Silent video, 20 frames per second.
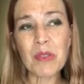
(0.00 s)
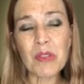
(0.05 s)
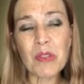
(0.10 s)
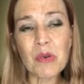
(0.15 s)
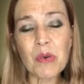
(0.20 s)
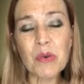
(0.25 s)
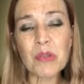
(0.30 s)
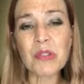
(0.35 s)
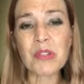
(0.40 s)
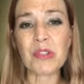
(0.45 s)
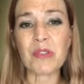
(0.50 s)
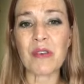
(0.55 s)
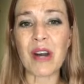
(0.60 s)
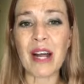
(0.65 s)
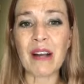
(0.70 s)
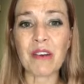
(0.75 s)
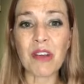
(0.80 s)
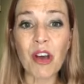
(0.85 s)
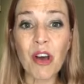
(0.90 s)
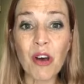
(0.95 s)
thoughts
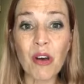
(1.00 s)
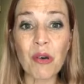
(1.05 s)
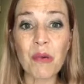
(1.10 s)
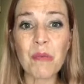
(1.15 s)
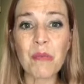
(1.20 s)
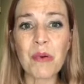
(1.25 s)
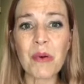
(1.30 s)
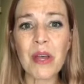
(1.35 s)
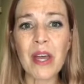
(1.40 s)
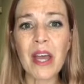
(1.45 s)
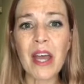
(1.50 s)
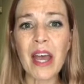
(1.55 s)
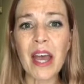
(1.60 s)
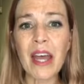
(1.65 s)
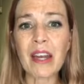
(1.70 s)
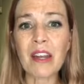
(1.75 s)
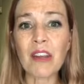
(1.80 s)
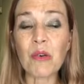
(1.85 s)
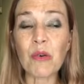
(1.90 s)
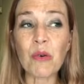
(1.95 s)
around hope
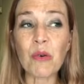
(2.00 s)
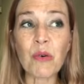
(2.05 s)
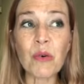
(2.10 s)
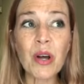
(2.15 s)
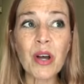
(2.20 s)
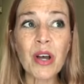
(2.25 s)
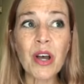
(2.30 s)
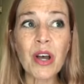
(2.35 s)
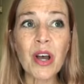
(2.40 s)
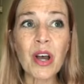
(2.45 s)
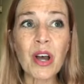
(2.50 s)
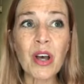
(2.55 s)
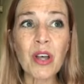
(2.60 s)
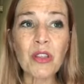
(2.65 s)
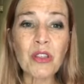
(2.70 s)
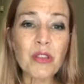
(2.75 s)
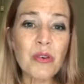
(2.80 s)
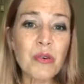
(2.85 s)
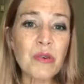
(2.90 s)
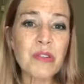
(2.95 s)
and your
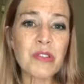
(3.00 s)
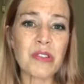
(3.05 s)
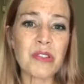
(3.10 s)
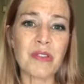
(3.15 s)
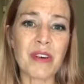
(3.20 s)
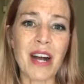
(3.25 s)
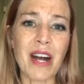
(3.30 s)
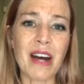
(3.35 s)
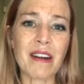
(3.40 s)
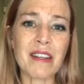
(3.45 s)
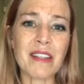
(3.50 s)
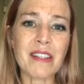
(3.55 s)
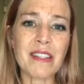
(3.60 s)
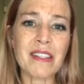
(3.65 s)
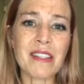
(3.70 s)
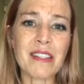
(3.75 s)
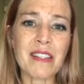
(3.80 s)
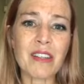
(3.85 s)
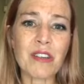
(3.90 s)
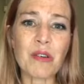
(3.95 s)
thoughts
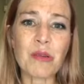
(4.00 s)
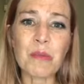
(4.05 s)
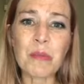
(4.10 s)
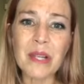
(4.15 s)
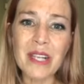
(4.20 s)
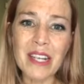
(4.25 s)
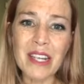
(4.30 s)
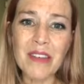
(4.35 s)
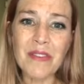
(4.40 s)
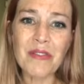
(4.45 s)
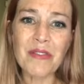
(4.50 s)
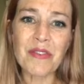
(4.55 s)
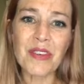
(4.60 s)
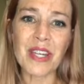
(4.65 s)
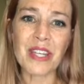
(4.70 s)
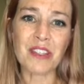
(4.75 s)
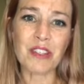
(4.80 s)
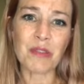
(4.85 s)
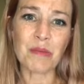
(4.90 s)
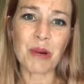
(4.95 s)
around your belief
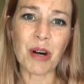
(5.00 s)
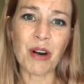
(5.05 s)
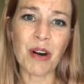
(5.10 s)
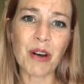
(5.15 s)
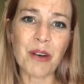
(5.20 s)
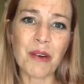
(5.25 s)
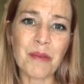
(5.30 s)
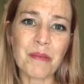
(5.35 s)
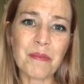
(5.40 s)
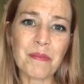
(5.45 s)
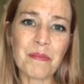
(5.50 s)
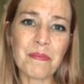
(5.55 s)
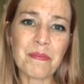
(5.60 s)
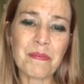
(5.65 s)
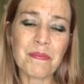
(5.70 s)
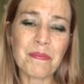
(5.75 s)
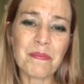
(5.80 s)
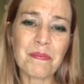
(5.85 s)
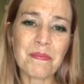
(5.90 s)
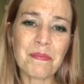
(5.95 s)
in tomorrow.
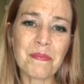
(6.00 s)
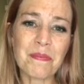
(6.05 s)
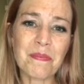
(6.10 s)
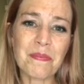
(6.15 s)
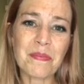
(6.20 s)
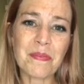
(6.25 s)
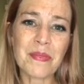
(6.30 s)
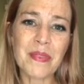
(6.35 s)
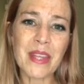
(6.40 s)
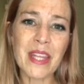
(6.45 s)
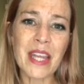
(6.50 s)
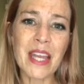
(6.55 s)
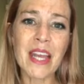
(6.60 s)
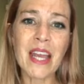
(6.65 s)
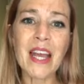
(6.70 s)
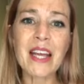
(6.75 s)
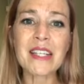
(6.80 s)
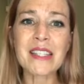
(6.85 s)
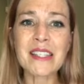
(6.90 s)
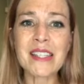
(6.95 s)

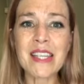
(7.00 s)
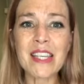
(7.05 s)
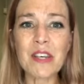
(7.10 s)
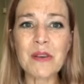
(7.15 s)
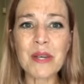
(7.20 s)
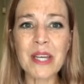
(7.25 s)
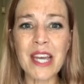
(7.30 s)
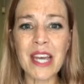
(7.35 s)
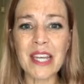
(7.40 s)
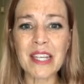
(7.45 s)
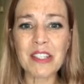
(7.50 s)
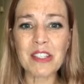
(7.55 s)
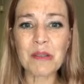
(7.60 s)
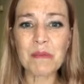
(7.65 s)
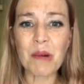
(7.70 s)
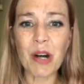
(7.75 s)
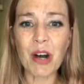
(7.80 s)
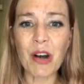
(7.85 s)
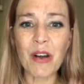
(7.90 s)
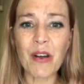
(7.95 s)
See you again
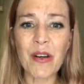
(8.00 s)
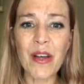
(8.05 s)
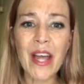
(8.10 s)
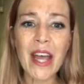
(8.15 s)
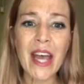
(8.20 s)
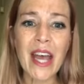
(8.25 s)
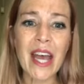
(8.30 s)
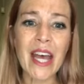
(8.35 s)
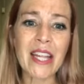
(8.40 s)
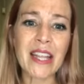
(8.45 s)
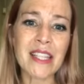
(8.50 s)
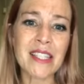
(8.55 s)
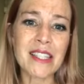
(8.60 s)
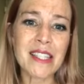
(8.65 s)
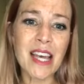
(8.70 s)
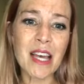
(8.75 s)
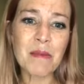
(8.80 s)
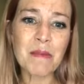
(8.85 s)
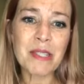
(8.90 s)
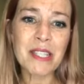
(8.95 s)
tomorrow at the
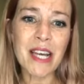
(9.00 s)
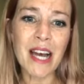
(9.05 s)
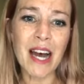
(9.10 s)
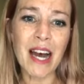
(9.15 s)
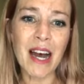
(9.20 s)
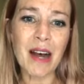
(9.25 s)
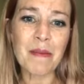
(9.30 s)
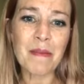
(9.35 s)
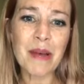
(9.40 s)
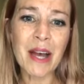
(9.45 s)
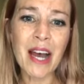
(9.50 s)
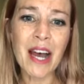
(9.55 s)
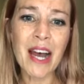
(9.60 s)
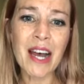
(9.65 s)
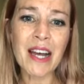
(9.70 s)
same time.